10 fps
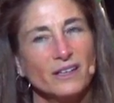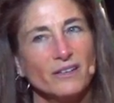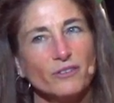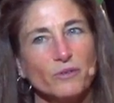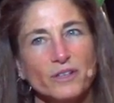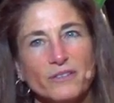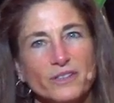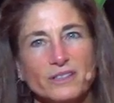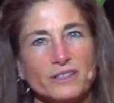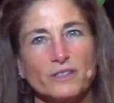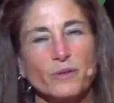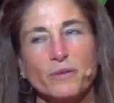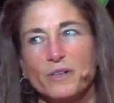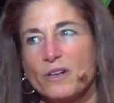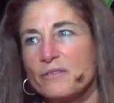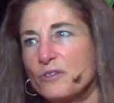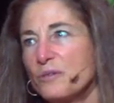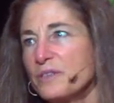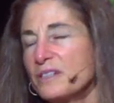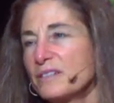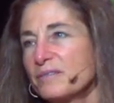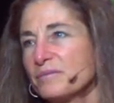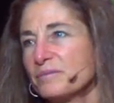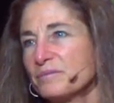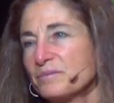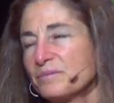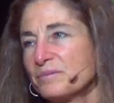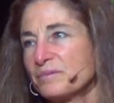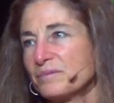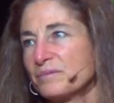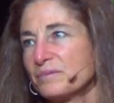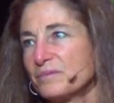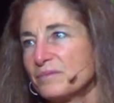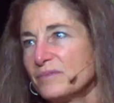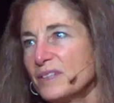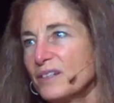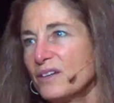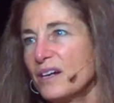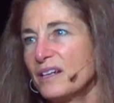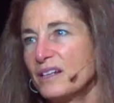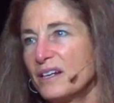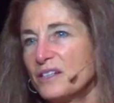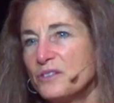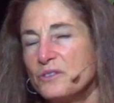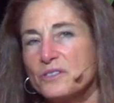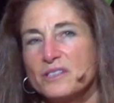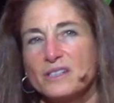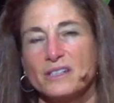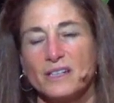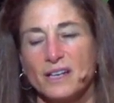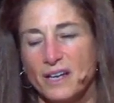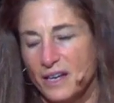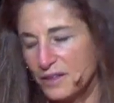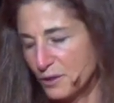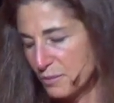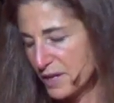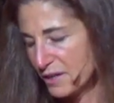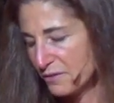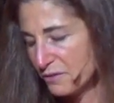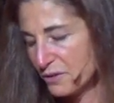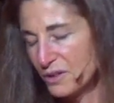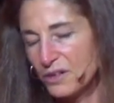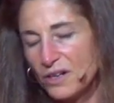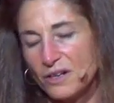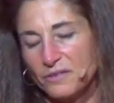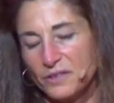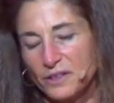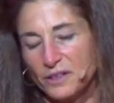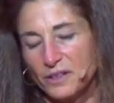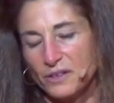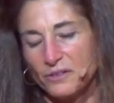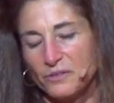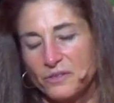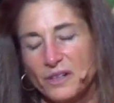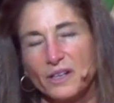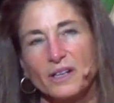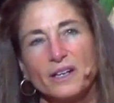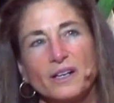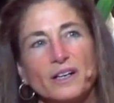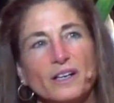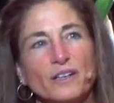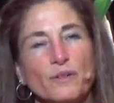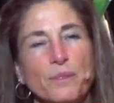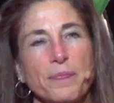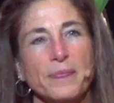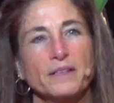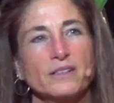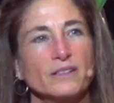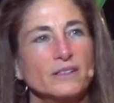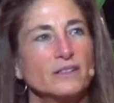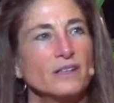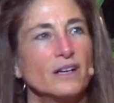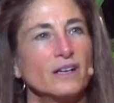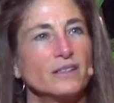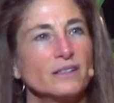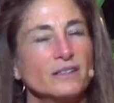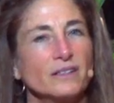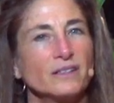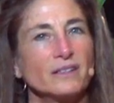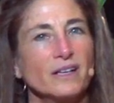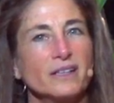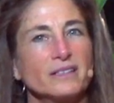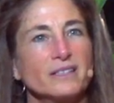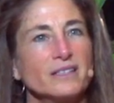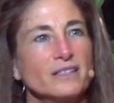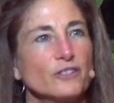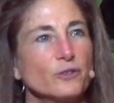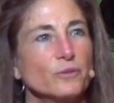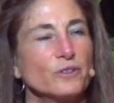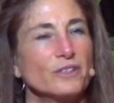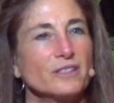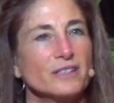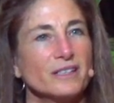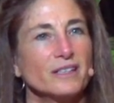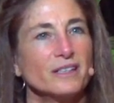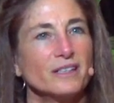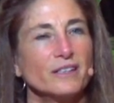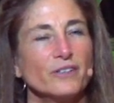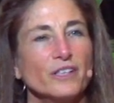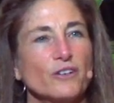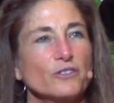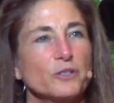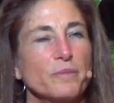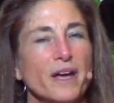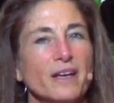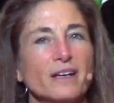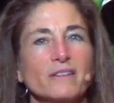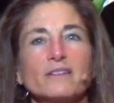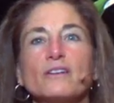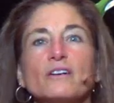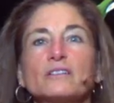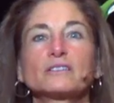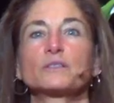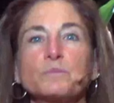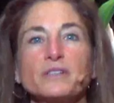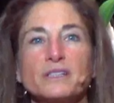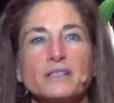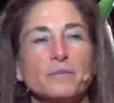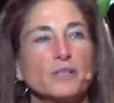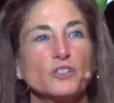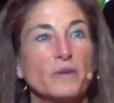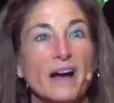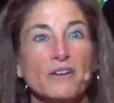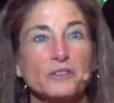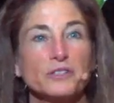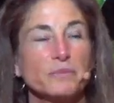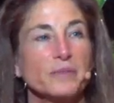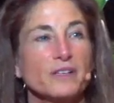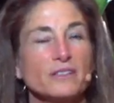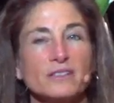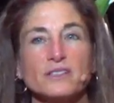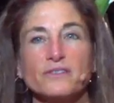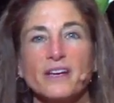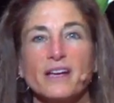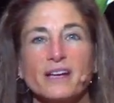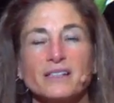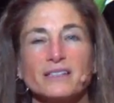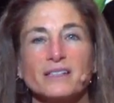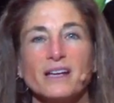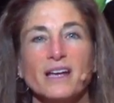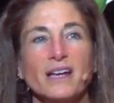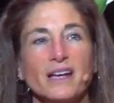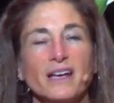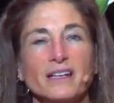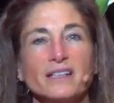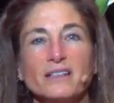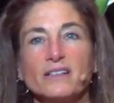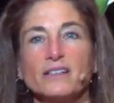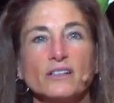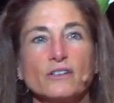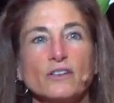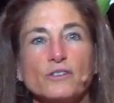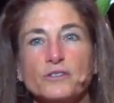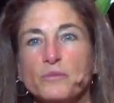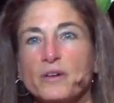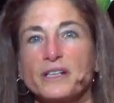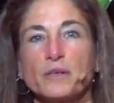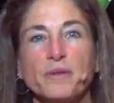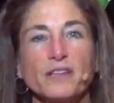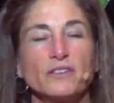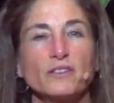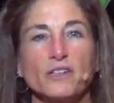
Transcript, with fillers: every one of us is the way we are for a reason. You know, I use the metaphor often of the dog that the guy sees in the woods, and you know, he goes to pet and the dog springs up and growls and bares its fangs, and he, you know, goes from wanting to pet the